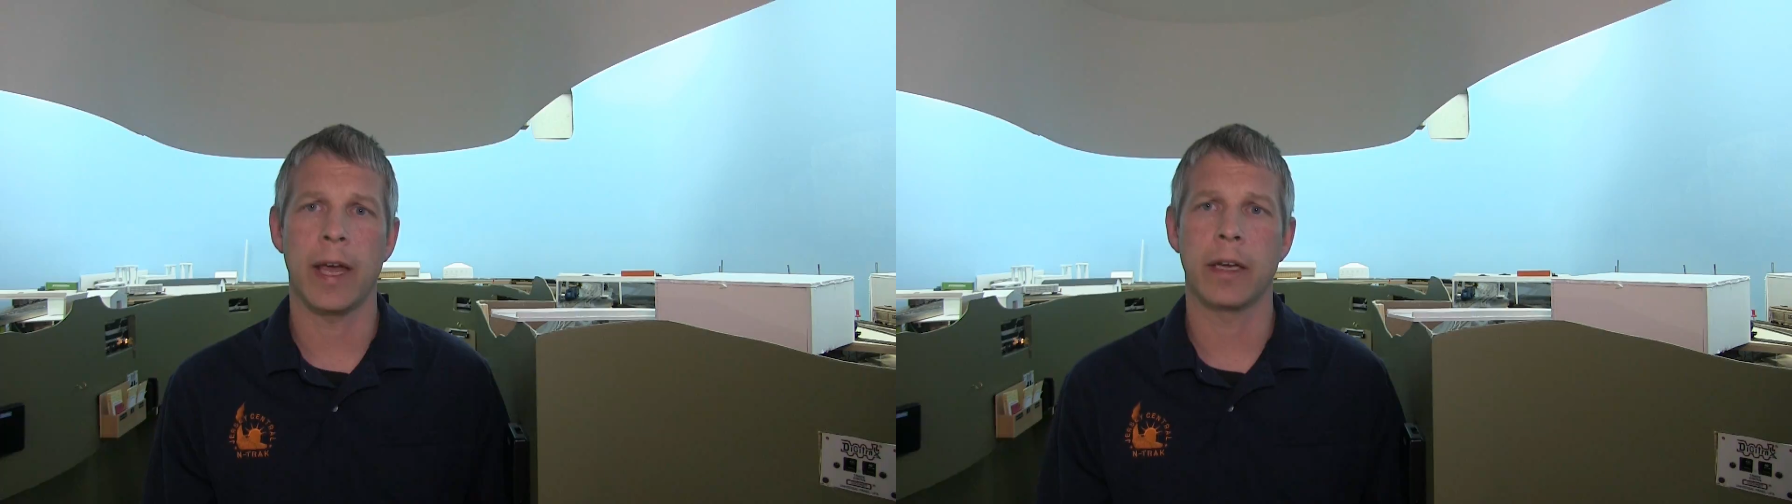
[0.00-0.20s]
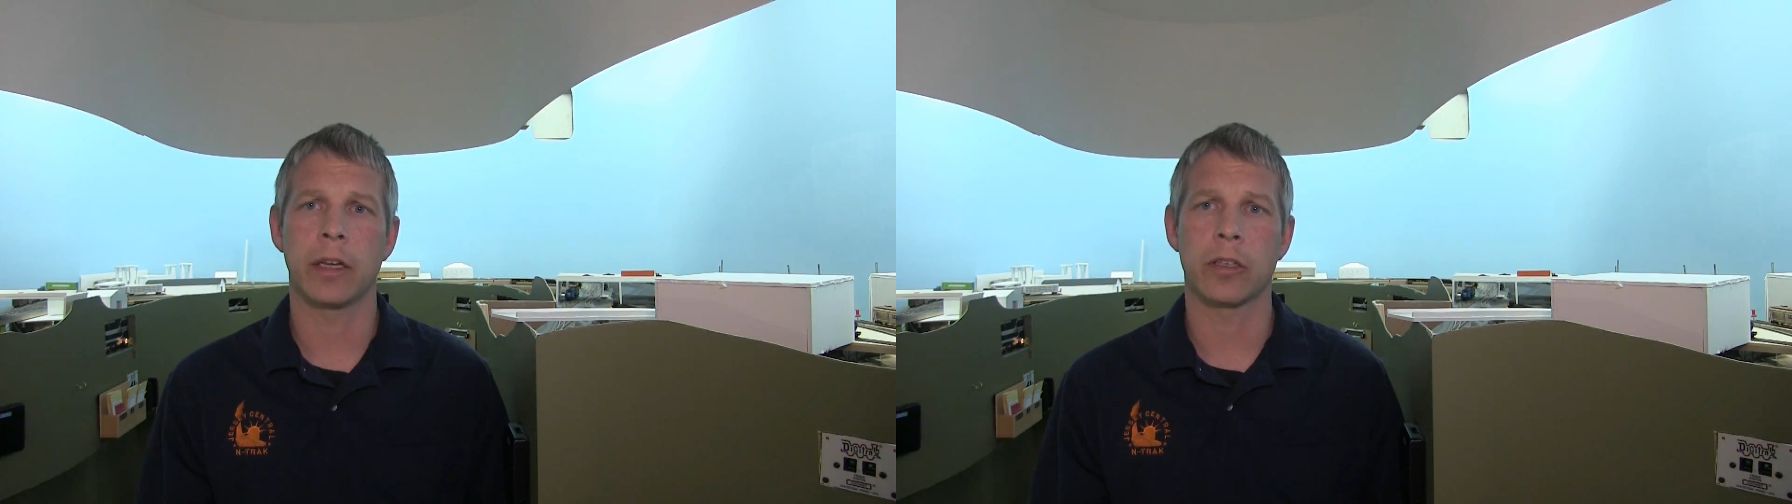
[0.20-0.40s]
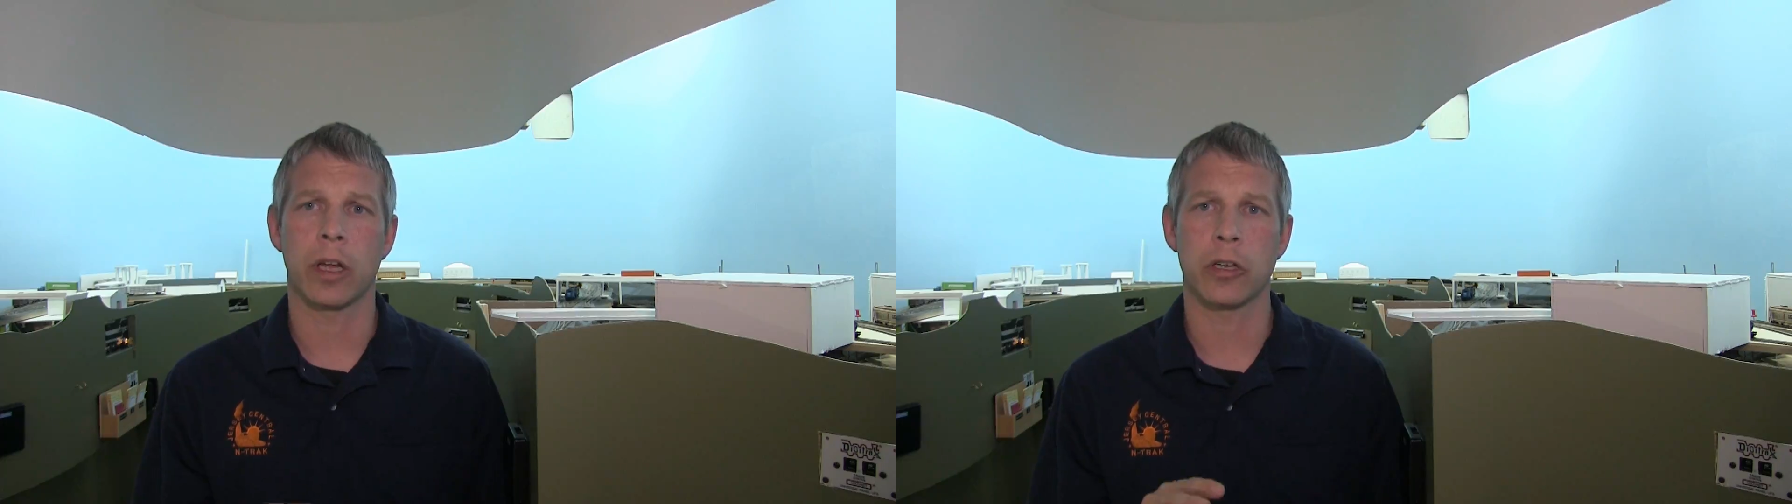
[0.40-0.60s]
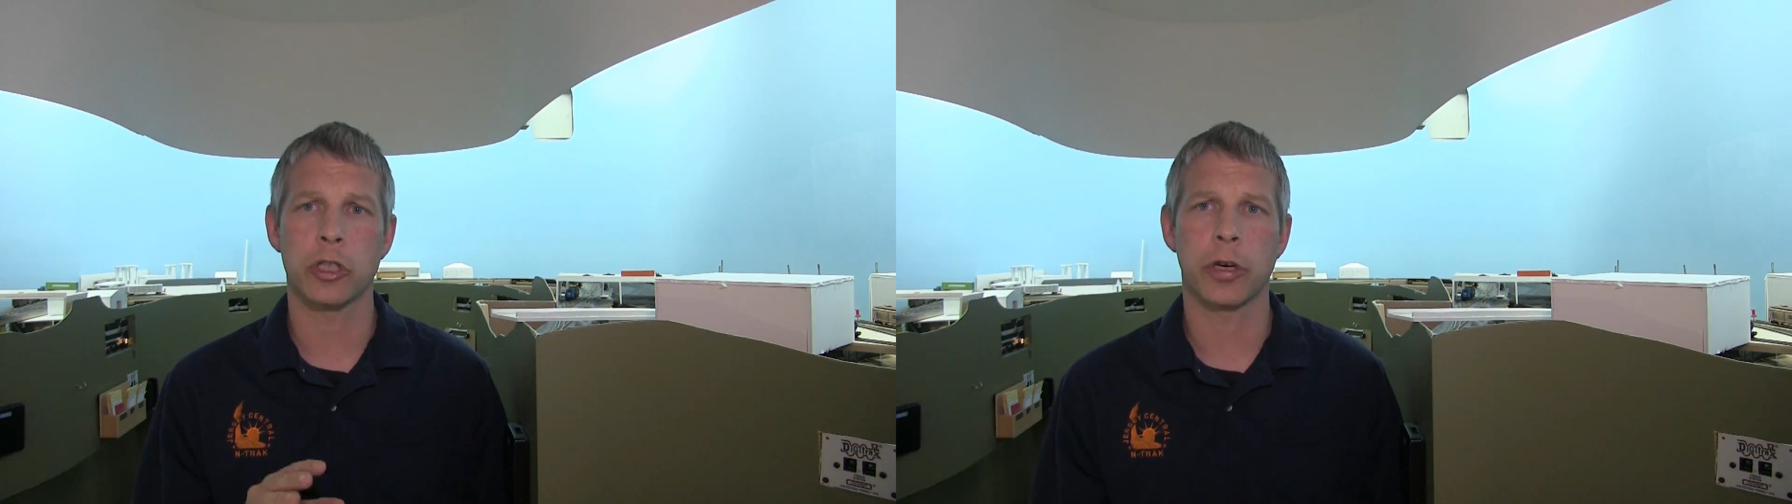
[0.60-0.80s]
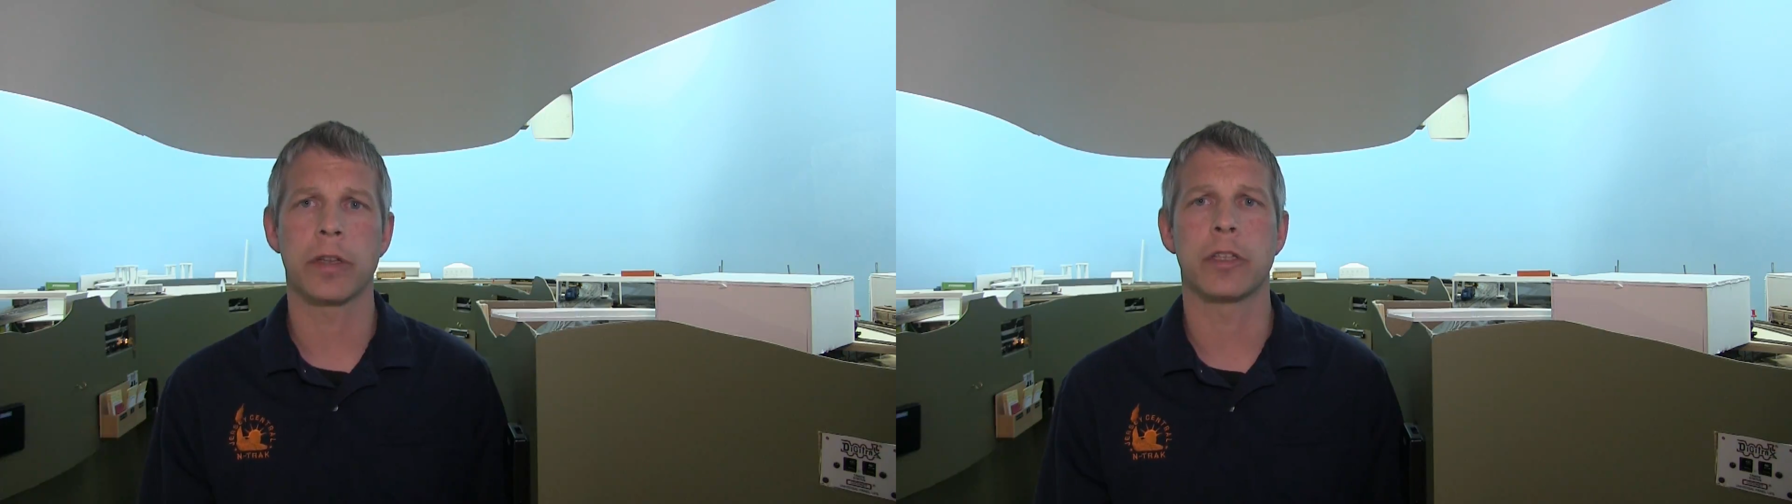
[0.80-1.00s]
and I'll
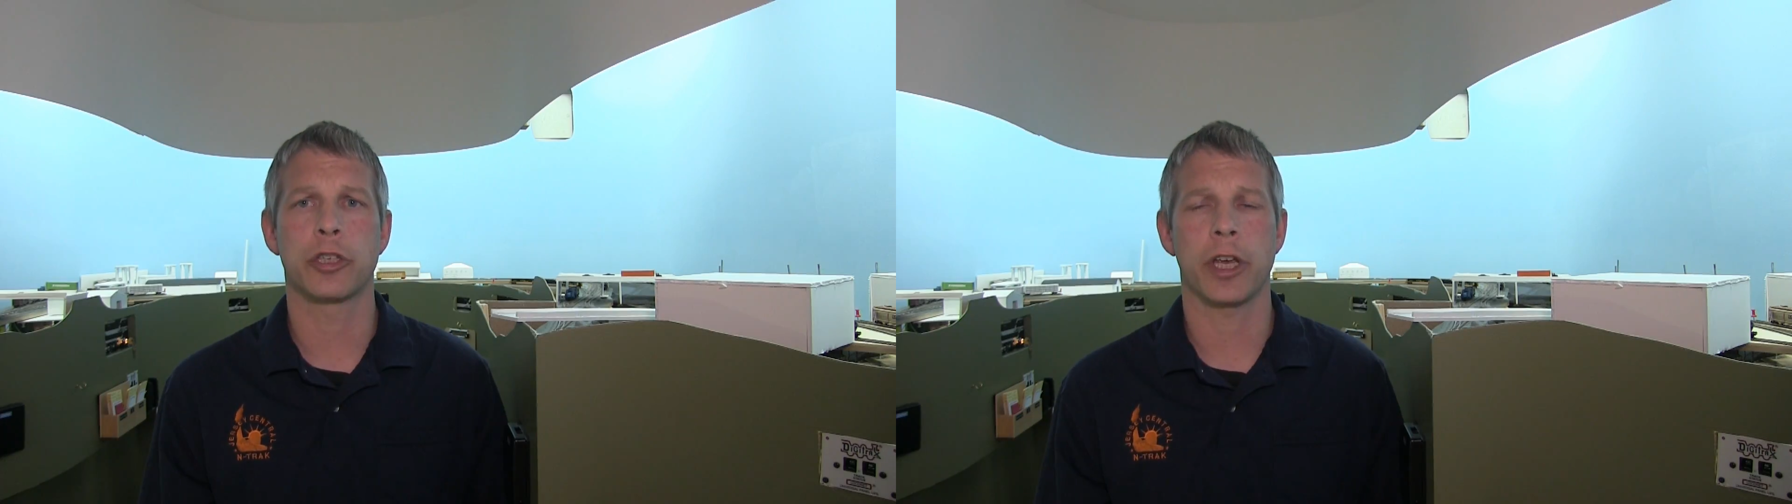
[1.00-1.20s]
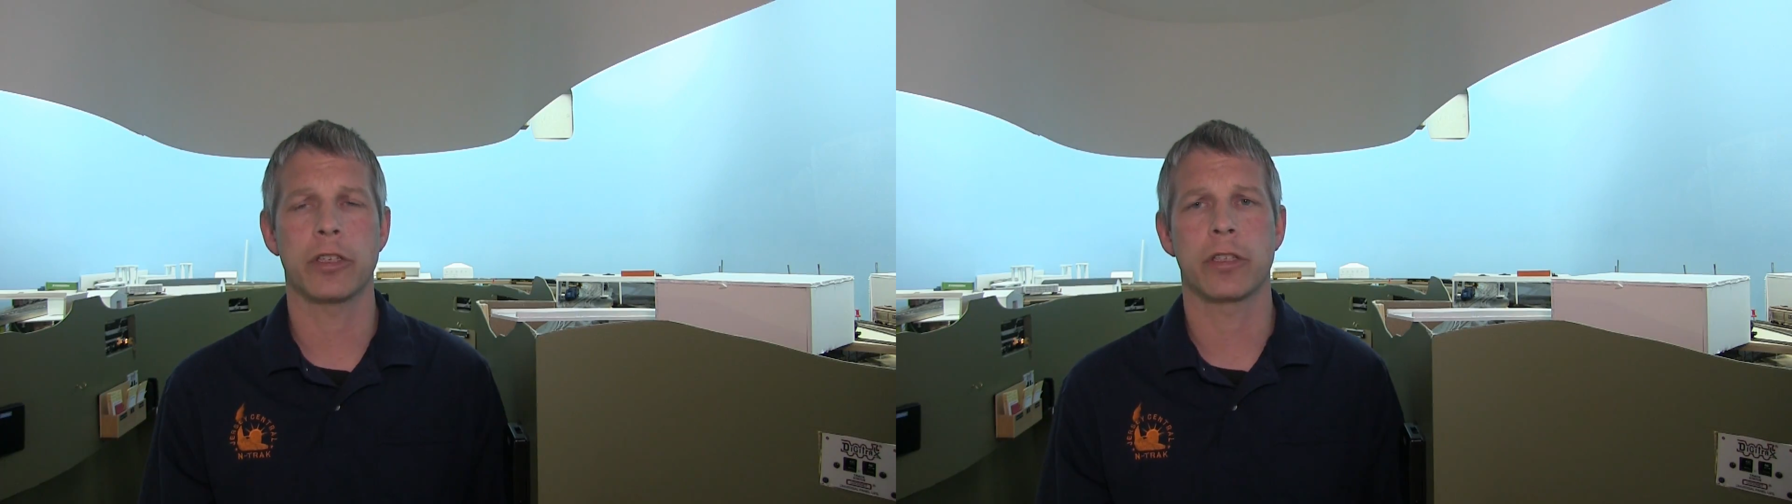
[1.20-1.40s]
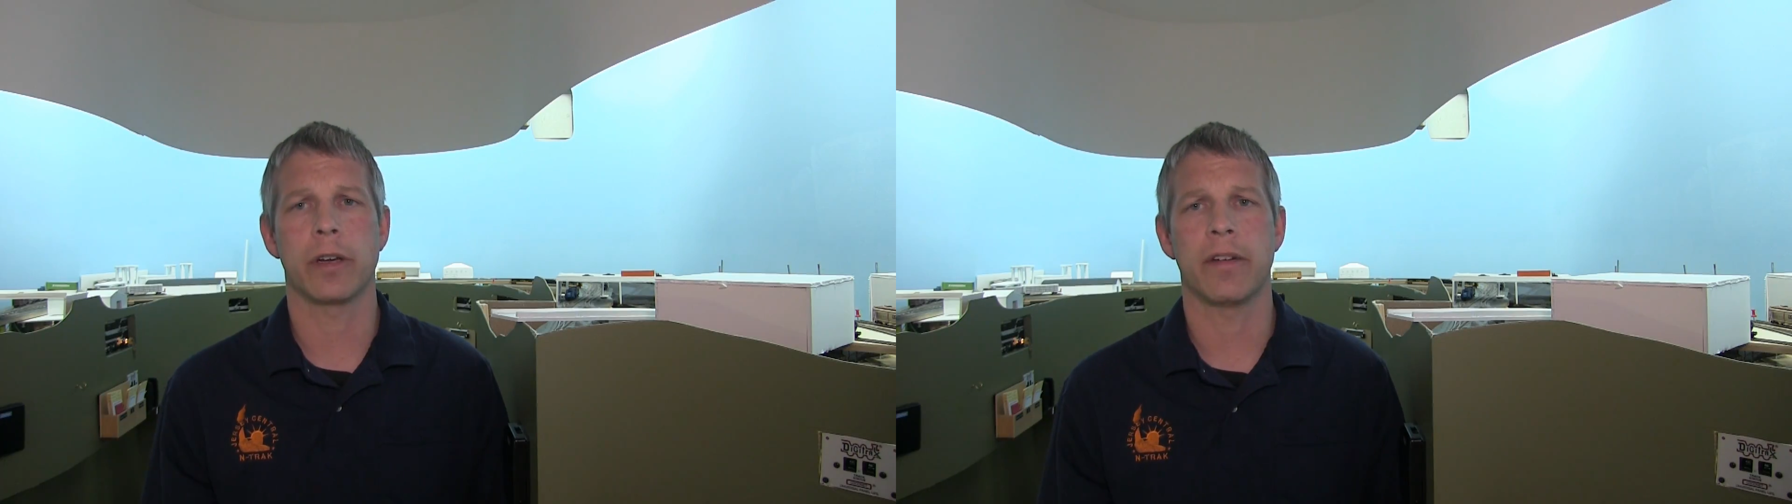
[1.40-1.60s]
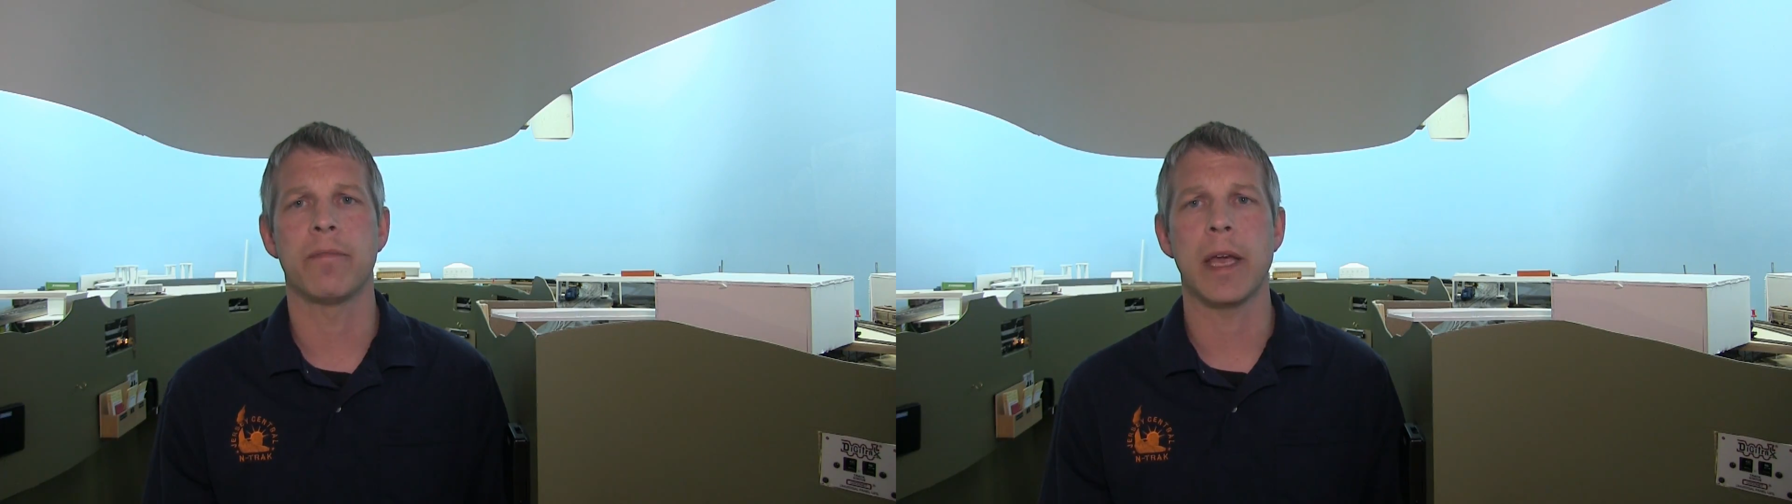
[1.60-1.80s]
show you the changes that I've